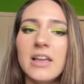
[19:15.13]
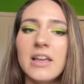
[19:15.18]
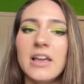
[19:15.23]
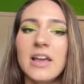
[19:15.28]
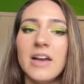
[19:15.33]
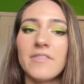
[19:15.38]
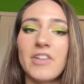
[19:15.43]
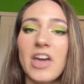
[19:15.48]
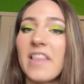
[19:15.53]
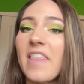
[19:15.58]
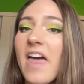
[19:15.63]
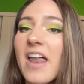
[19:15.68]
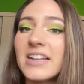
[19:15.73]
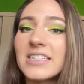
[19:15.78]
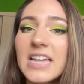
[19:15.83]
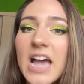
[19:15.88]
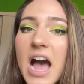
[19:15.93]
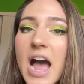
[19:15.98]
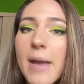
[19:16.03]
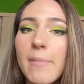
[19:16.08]
I've got a lot of
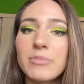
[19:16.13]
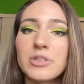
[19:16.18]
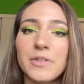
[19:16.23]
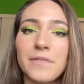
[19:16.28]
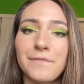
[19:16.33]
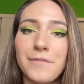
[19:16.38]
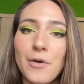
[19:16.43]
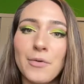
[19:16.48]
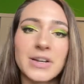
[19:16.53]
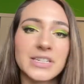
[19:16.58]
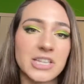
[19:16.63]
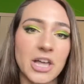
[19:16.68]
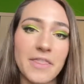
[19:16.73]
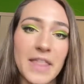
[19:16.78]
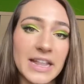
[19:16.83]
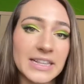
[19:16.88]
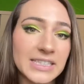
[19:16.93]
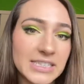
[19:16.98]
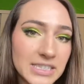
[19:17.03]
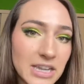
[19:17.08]
time to focus on
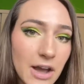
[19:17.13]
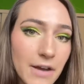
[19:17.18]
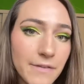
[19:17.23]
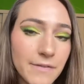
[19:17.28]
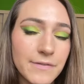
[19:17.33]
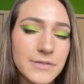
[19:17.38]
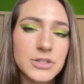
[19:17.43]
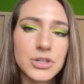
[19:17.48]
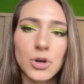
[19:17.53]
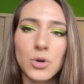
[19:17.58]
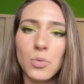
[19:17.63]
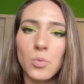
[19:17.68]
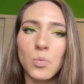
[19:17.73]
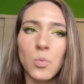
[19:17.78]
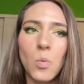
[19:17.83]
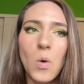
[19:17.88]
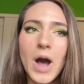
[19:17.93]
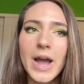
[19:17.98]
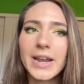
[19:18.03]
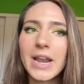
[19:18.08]
that stuff. So
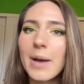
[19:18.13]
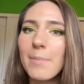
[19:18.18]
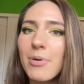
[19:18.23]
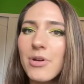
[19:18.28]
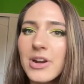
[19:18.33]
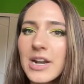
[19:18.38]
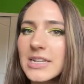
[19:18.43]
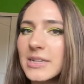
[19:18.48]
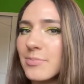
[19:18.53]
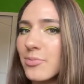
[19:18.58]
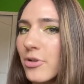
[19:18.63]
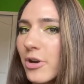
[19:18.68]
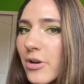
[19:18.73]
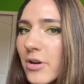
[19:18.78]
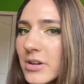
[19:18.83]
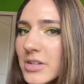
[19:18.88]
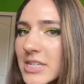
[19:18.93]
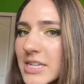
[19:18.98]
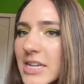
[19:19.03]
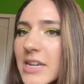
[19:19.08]
why not put it as a
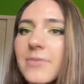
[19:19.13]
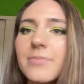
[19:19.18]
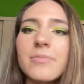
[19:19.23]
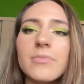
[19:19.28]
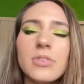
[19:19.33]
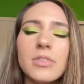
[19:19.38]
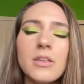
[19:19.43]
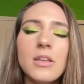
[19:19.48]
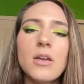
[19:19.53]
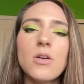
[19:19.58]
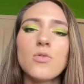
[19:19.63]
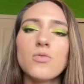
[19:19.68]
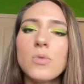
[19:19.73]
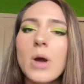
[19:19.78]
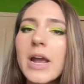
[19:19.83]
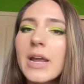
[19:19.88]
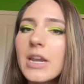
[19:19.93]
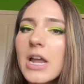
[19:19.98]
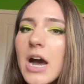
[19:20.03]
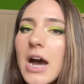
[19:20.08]
priority?
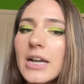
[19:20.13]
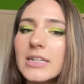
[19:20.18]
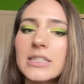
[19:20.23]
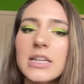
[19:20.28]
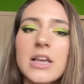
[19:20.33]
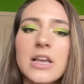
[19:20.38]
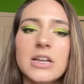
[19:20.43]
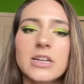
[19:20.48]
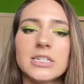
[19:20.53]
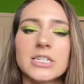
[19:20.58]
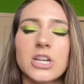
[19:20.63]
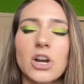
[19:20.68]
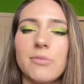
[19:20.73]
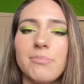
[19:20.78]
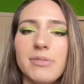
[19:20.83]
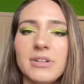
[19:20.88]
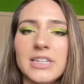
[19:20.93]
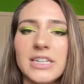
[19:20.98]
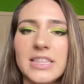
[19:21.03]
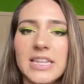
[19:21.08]
Why not start
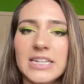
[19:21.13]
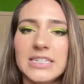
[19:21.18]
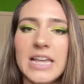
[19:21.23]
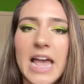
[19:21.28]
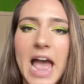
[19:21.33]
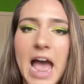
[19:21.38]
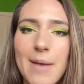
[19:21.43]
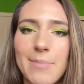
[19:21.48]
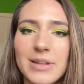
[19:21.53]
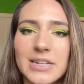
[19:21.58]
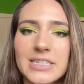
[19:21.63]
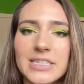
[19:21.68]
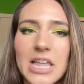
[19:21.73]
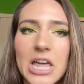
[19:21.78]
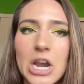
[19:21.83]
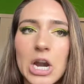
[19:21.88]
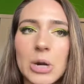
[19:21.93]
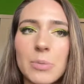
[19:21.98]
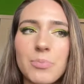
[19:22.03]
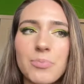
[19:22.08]
building these habits that
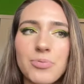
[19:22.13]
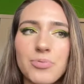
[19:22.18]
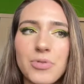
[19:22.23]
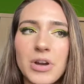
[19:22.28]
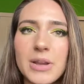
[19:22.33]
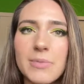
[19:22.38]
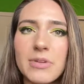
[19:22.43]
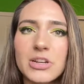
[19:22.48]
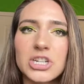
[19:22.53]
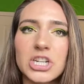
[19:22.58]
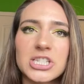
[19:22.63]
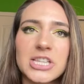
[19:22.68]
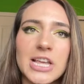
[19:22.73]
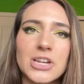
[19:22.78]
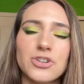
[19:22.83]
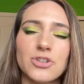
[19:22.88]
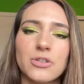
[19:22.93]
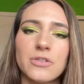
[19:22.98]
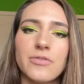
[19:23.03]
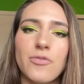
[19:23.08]
are pretty much
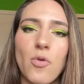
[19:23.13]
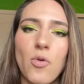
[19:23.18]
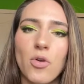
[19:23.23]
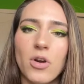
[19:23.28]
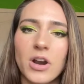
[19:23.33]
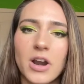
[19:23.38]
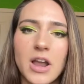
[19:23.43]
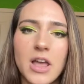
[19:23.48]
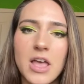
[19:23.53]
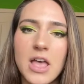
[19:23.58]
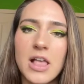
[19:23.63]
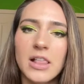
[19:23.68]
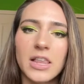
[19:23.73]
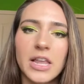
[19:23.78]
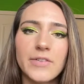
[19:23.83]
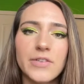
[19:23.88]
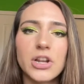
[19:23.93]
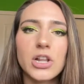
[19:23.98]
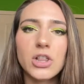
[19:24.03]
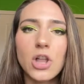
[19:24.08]
essential for
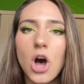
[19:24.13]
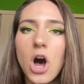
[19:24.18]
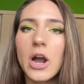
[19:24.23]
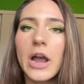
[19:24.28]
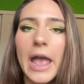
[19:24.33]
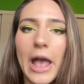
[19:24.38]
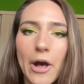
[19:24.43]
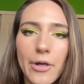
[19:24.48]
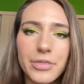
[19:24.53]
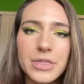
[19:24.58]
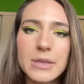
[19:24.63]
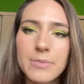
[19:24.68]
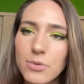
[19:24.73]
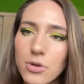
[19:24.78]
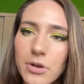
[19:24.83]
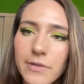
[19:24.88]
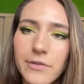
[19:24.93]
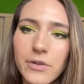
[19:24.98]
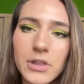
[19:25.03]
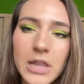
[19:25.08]
living a long, healthy,
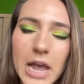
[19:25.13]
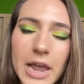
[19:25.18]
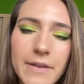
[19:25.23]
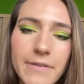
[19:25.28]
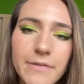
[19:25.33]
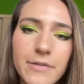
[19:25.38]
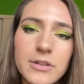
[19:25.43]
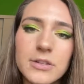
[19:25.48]
beautiful life?